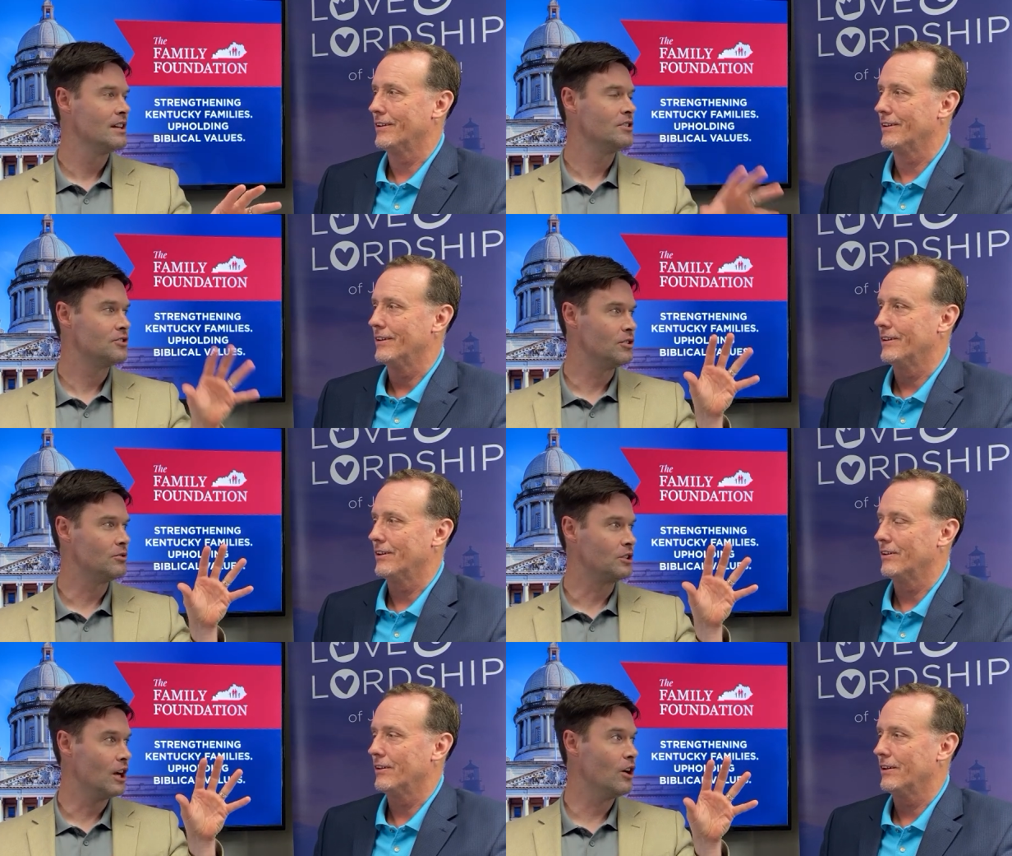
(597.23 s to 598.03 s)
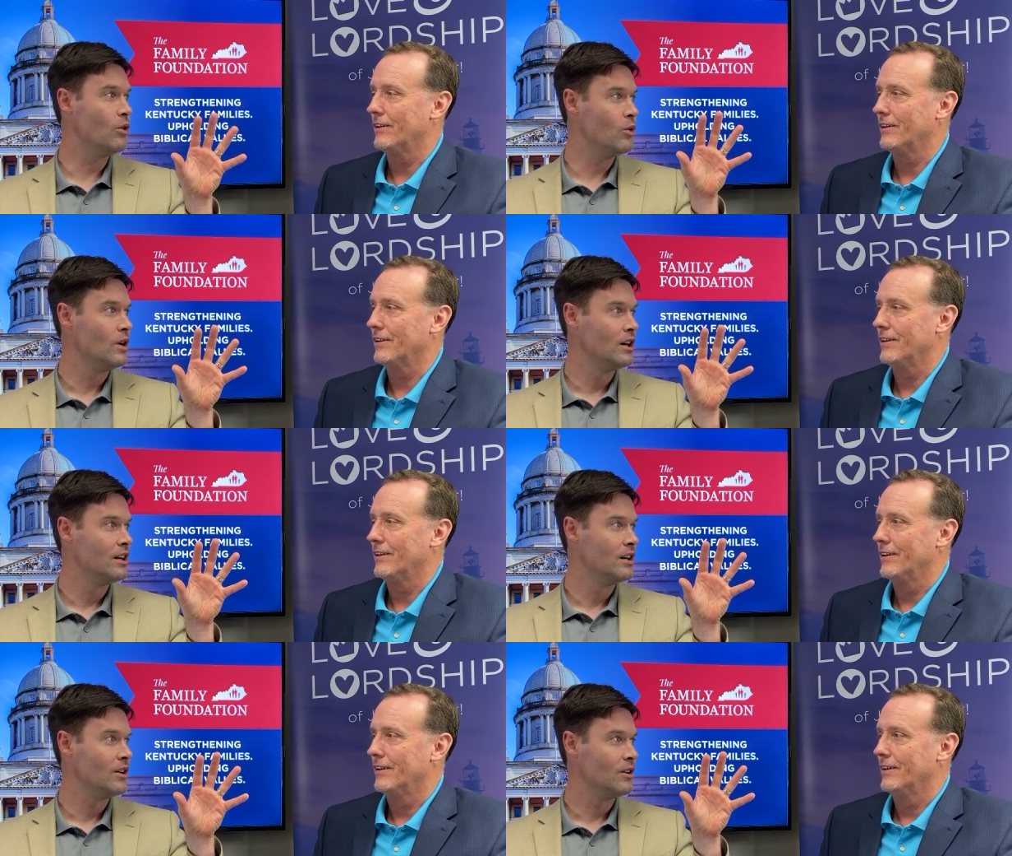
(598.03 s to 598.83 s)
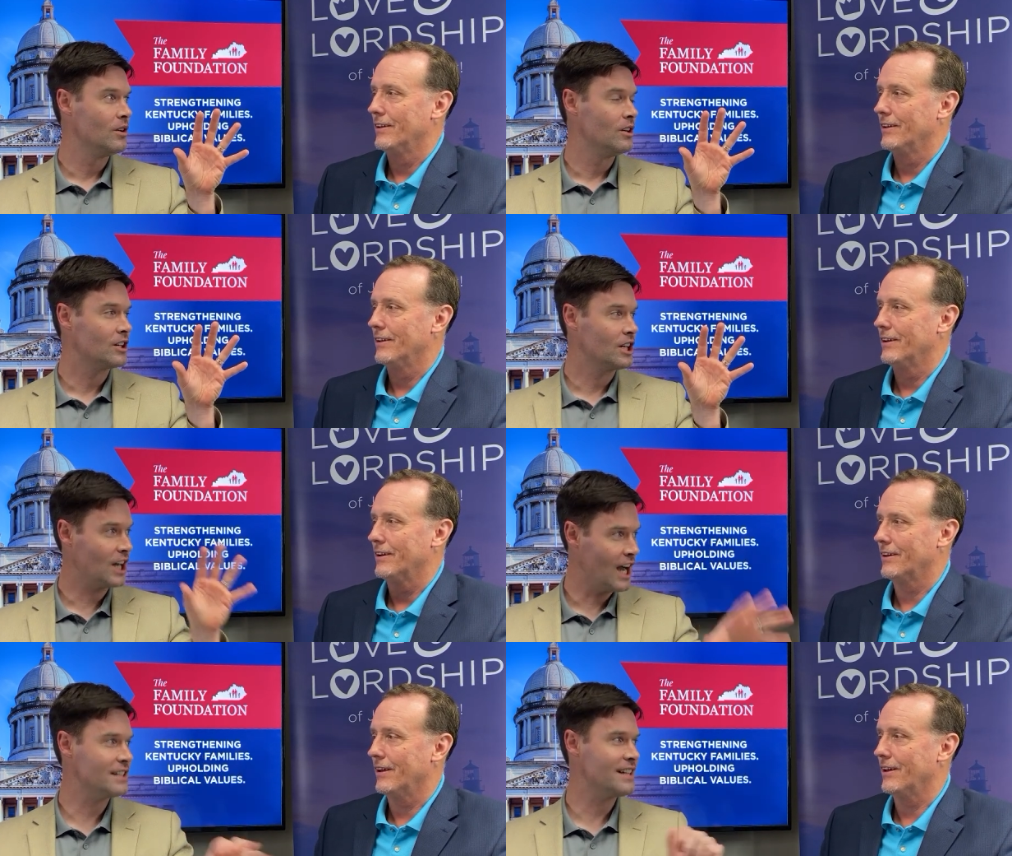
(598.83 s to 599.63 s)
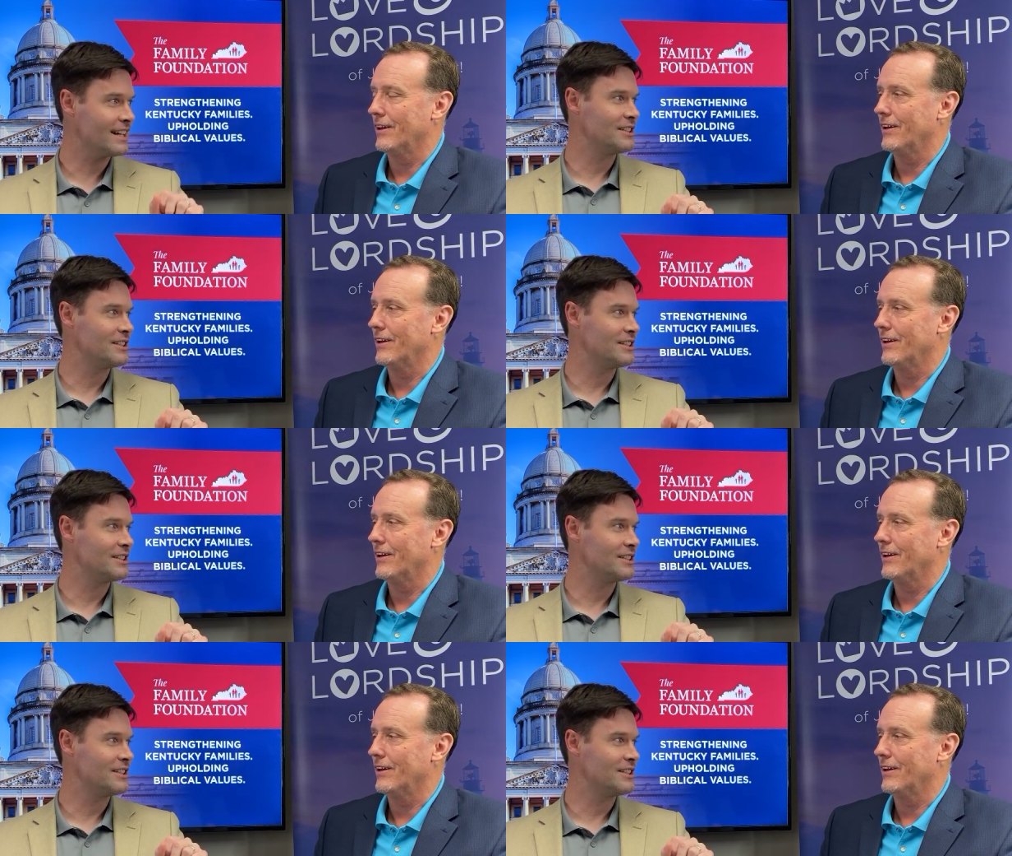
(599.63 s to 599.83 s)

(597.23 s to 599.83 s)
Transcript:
Speaker 1: to go contact